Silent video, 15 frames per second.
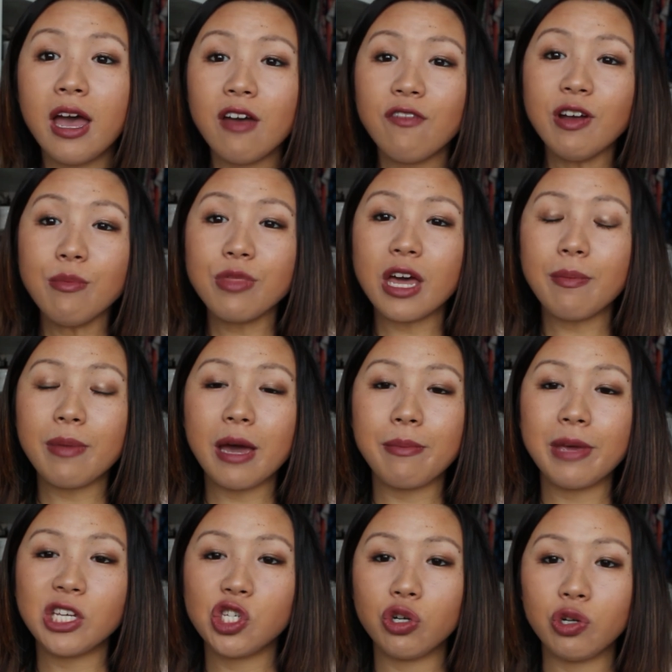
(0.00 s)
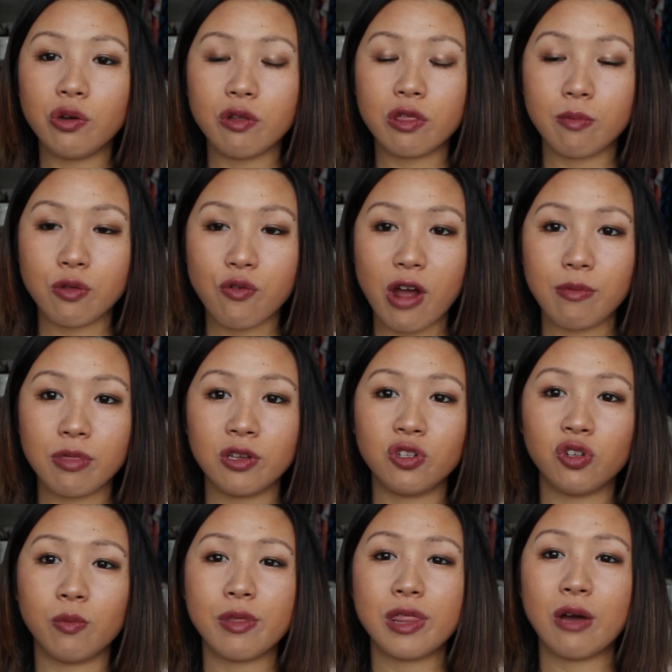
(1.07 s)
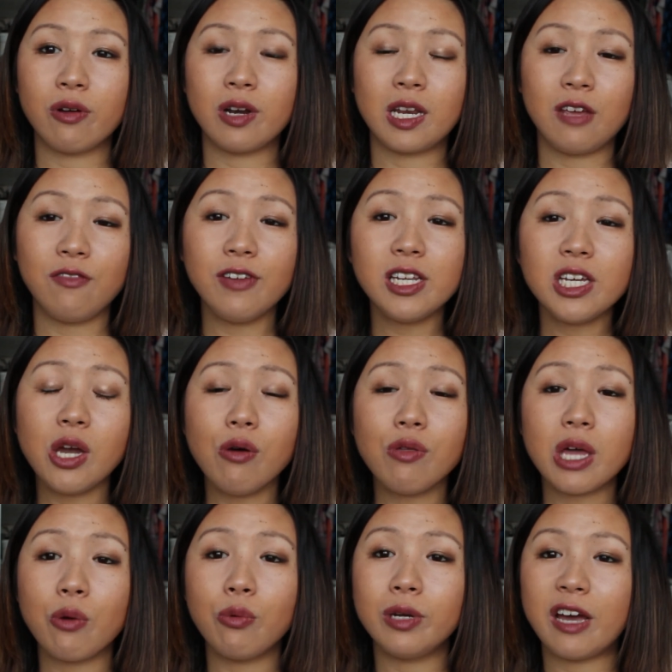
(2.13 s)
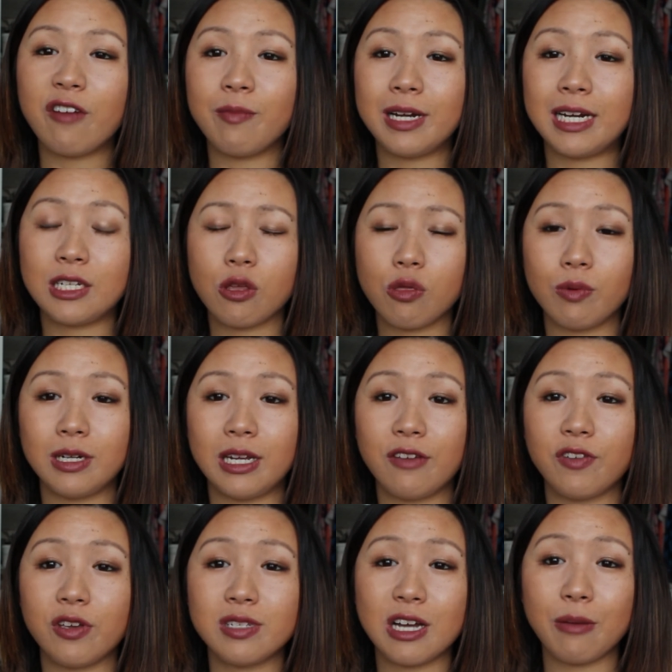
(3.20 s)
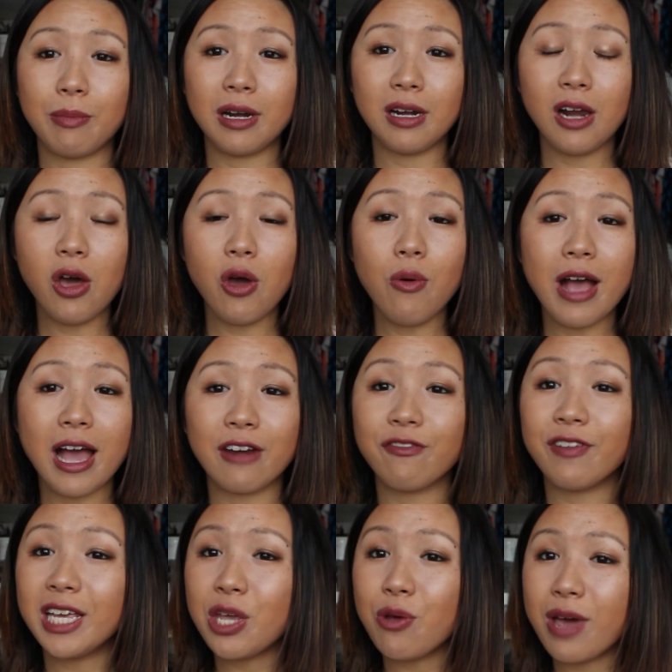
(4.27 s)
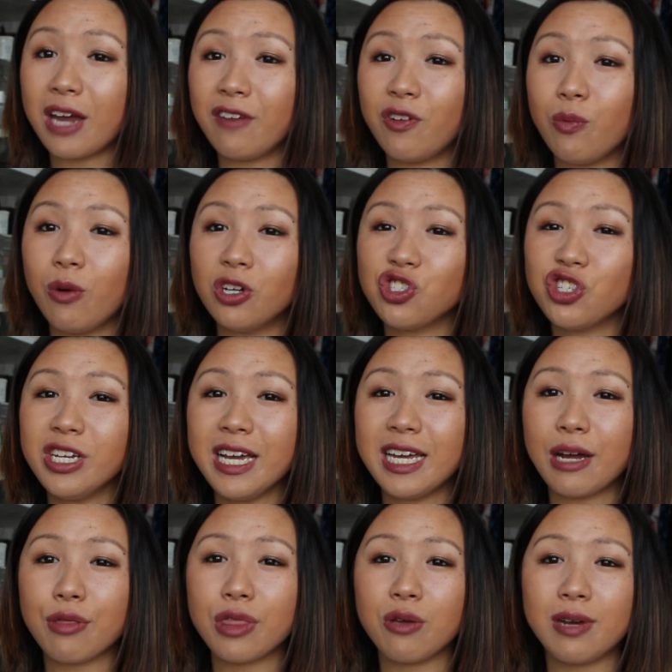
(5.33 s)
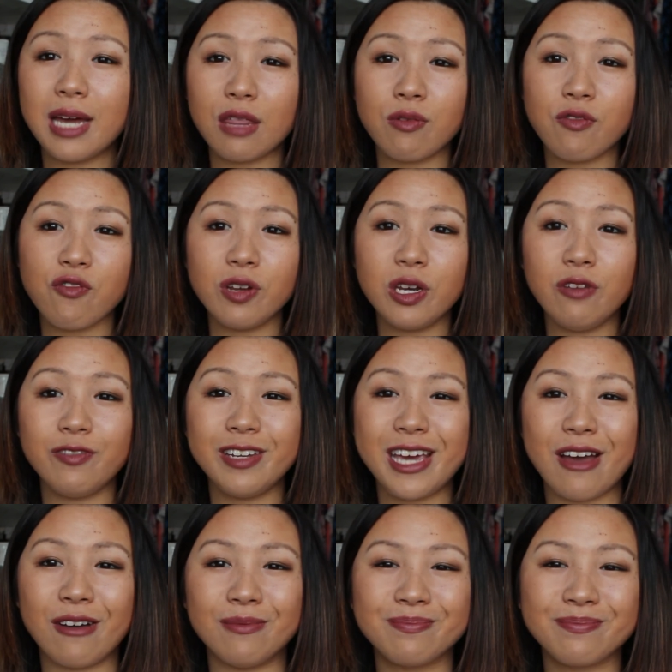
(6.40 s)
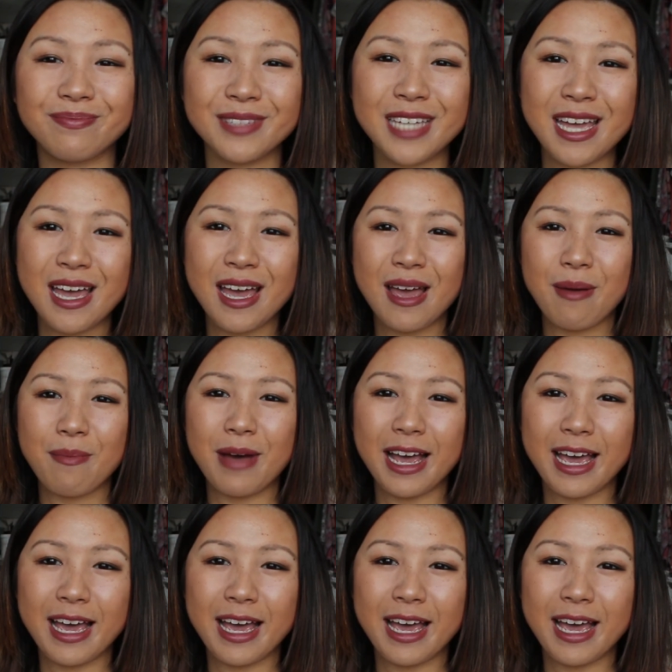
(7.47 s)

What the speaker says: thumbs up, and make sure you're subscribed so you don't miss out on any videos. I will have my latest one linked for you down below, and thank you again for watching, and I'll see you next week for a new video. Bye